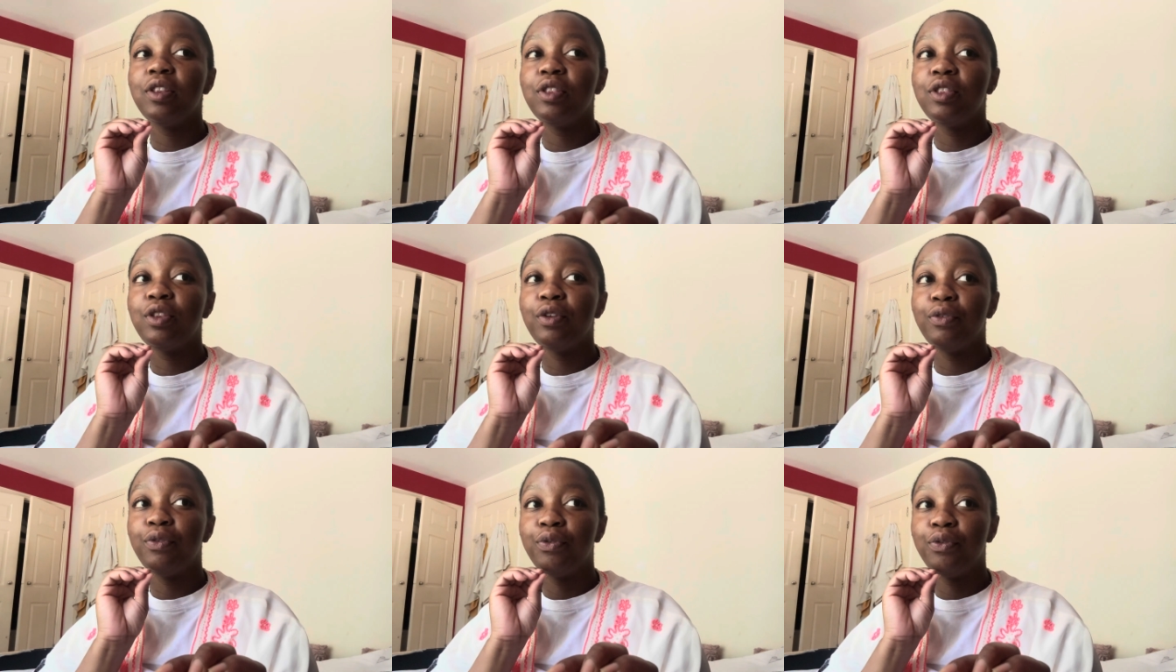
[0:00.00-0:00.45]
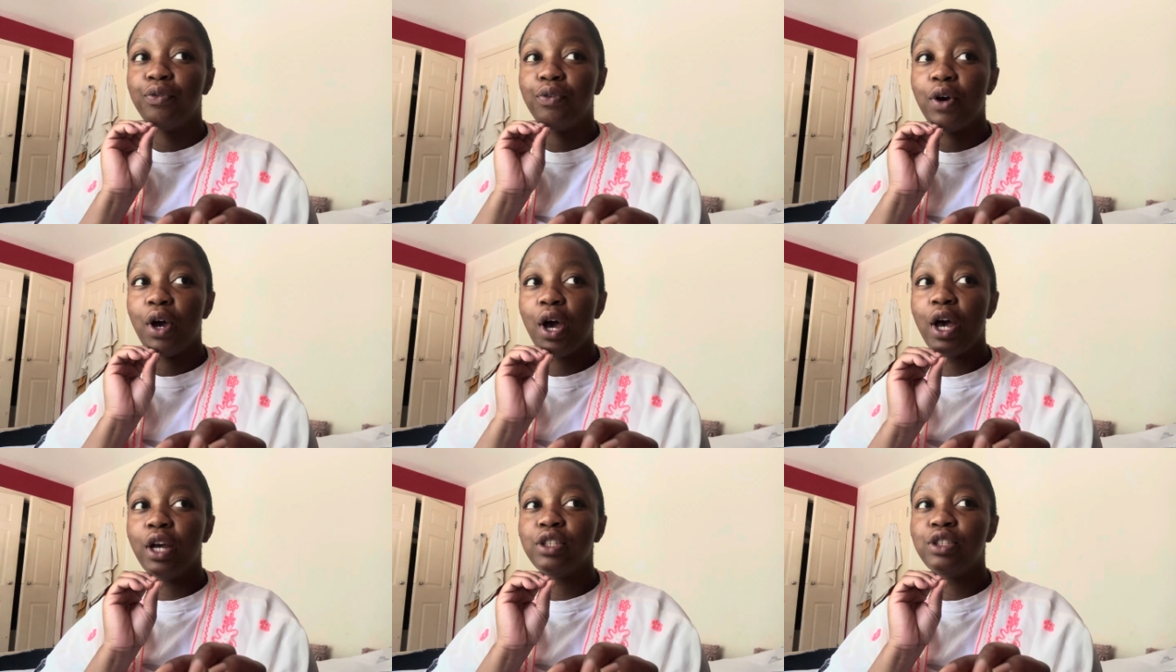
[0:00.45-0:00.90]
the
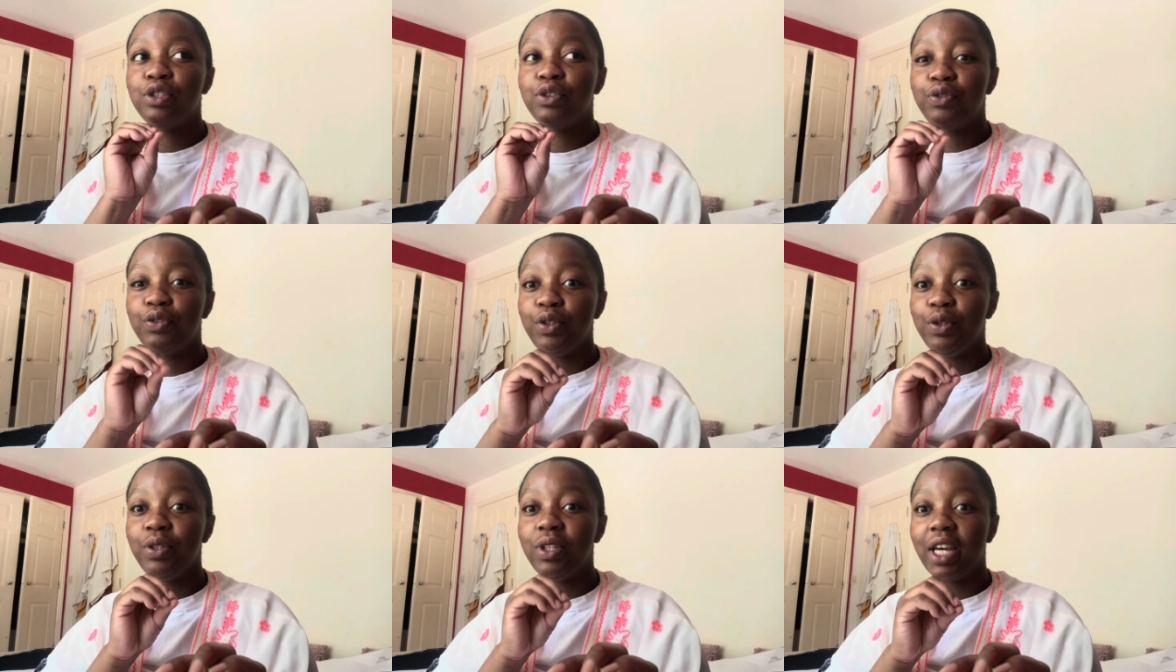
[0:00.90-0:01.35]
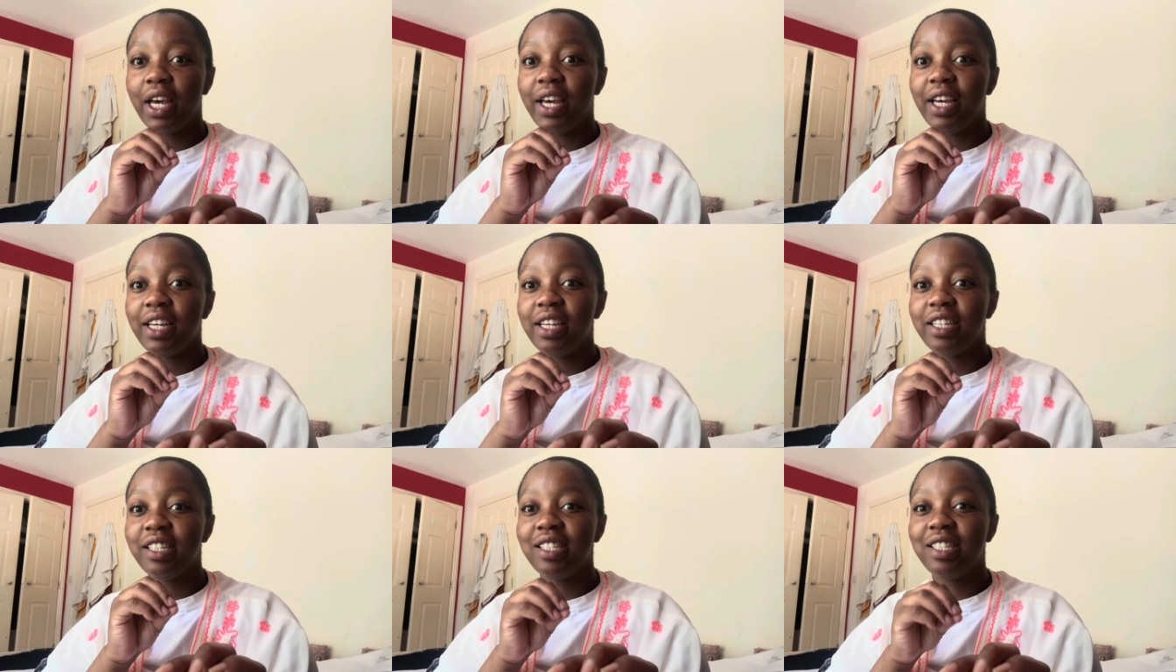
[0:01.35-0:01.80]
first few
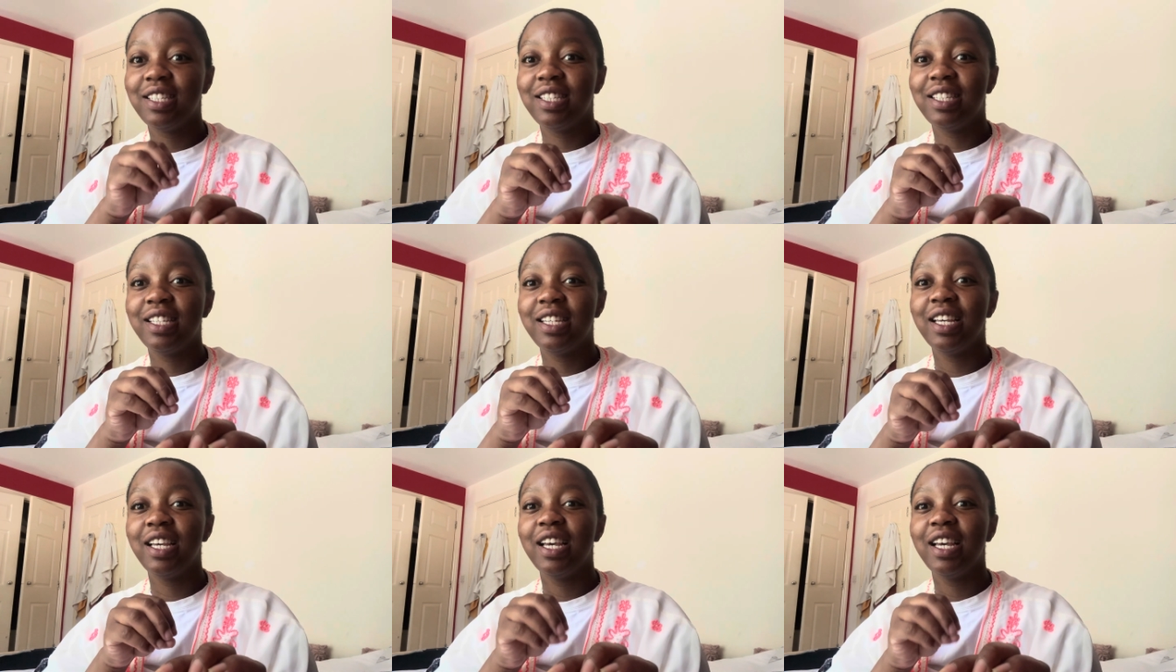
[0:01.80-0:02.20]
days